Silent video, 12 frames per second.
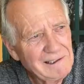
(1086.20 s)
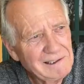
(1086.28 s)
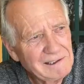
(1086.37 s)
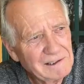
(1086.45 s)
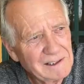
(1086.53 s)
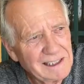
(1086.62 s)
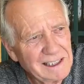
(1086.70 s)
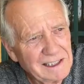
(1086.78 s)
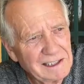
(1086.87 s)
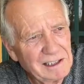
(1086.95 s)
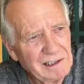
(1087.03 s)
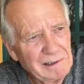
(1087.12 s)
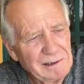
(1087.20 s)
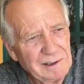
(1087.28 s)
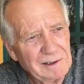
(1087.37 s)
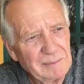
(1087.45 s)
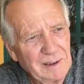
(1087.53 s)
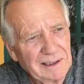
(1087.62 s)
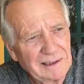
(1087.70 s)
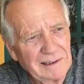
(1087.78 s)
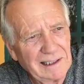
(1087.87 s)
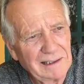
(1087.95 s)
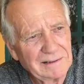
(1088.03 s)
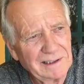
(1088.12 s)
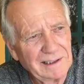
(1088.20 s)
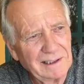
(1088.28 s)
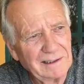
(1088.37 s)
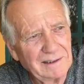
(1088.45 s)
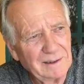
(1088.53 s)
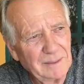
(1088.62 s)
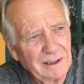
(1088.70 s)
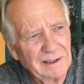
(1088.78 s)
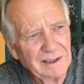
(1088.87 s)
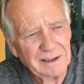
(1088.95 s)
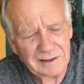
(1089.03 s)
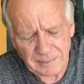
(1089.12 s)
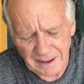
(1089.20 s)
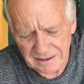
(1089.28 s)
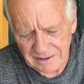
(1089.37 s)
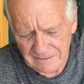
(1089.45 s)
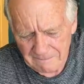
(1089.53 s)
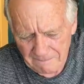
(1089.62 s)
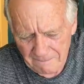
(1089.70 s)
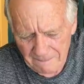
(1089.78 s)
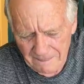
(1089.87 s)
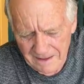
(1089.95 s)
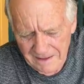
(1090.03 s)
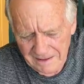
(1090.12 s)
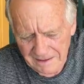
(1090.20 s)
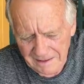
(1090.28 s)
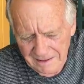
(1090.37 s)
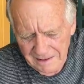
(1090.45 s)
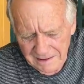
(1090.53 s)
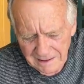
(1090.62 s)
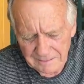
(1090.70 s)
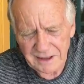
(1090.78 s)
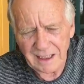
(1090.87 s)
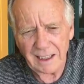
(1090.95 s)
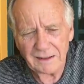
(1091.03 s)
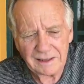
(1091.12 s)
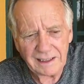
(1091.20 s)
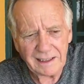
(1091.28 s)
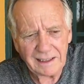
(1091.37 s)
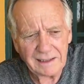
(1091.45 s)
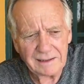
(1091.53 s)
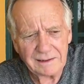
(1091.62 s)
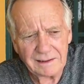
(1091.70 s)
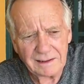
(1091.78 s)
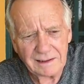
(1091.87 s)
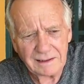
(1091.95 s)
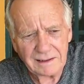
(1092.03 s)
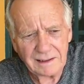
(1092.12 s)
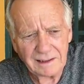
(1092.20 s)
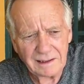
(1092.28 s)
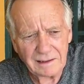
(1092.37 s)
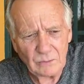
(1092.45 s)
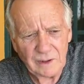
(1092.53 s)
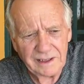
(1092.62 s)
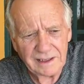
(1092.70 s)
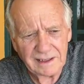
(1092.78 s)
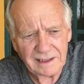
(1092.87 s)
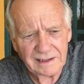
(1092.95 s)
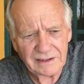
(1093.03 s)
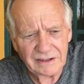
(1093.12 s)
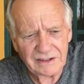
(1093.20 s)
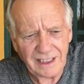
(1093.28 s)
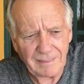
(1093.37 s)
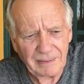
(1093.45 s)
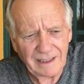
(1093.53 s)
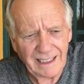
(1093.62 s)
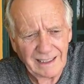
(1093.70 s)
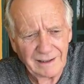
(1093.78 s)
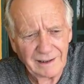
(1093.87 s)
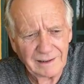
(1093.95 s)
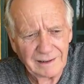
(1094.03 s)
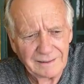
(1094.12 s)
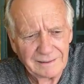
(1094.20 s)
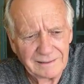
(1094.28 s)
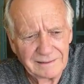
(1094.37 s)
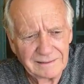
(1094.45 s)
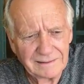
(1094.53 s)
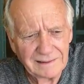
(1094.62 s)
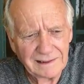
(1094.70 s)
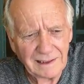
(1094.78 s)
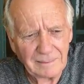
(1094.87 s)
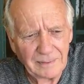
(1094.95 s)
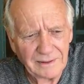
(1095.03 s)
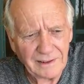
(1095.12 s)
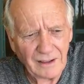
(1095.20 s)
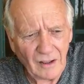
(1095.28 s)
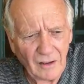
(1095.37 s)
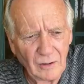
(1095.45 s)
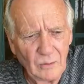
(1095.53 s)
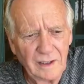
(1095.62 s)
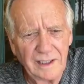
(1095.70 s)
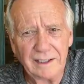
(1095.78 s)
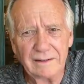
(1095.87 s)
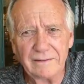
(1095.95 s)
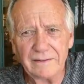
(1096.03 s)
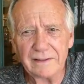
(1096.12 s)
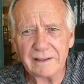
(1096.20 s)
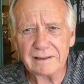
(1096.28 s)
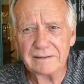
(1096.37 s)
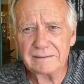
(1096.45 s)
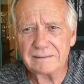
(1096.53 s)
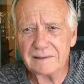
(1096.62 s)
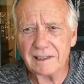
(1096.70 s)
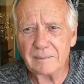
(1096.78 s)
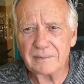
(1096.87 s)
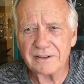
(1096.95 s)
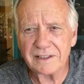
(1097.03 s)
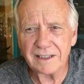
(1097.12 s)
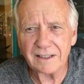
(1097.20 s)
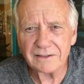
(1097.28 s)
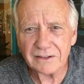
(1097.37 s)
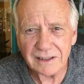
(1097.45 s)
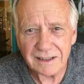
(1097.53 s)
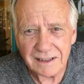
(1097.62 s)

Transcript: So I get the code inspector out there, the building inspector, and he comes out and we get a stepladder up in the hallway of the upstairs,